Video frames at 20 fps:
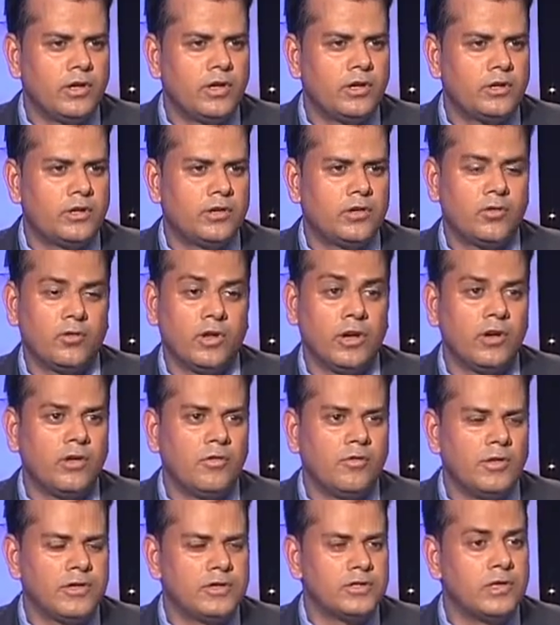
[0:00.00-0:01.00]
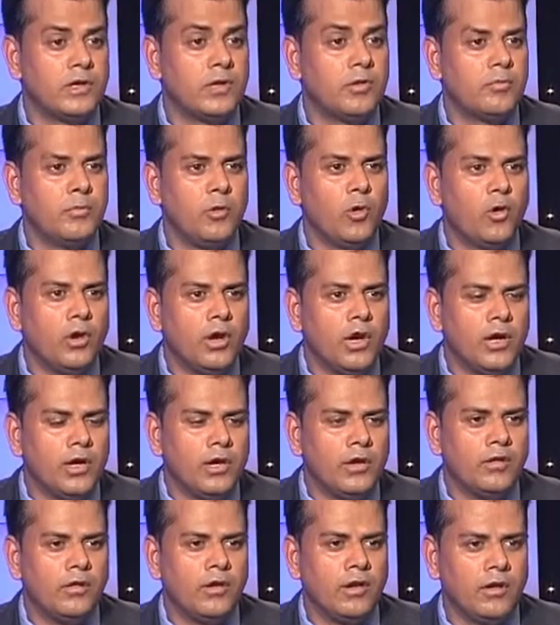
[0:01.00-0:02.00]
You can invest in a purely
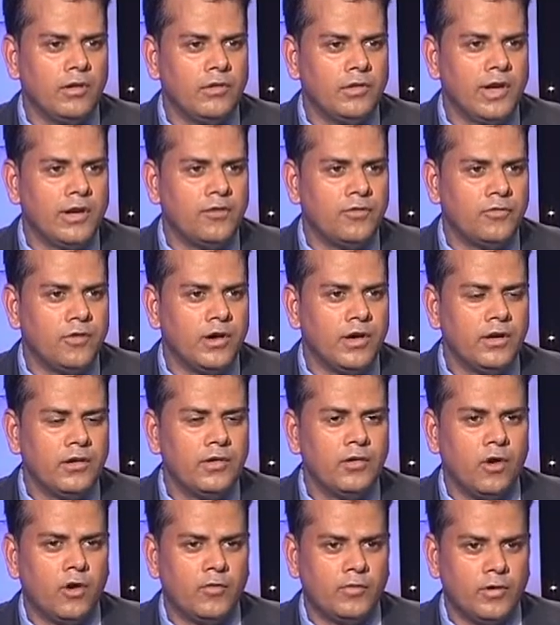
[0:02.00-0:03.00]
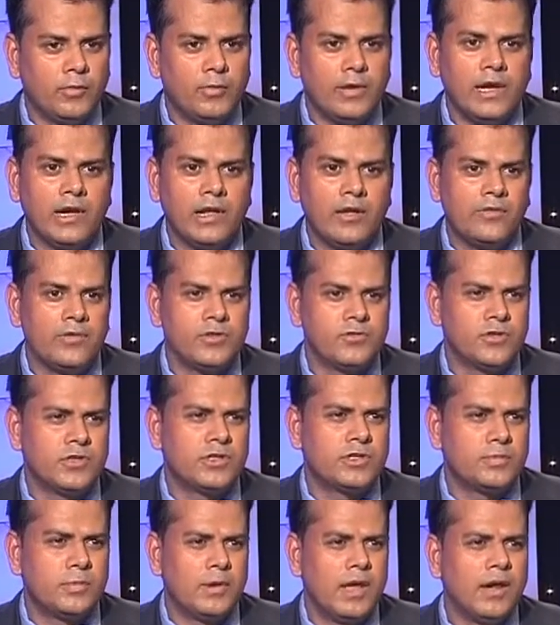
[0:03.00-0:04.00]
debt fund offered by a life
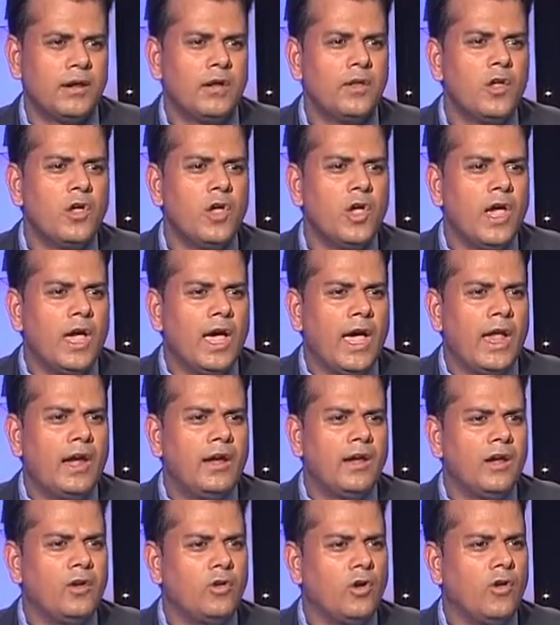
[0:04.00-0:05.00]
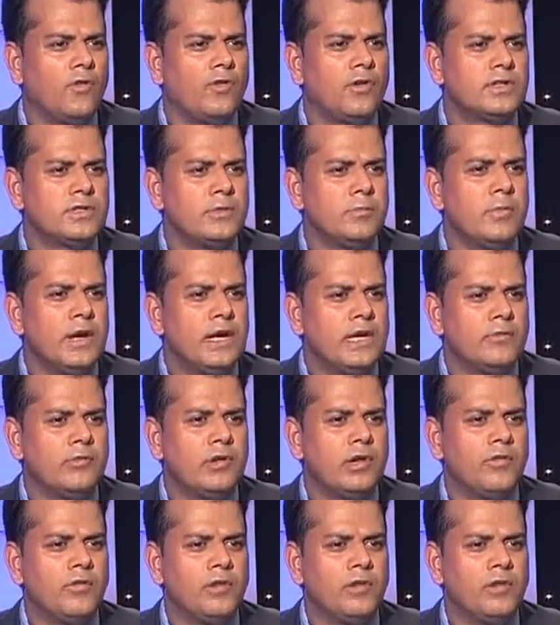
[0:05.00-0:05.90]
insurance plan, and it offers a multiple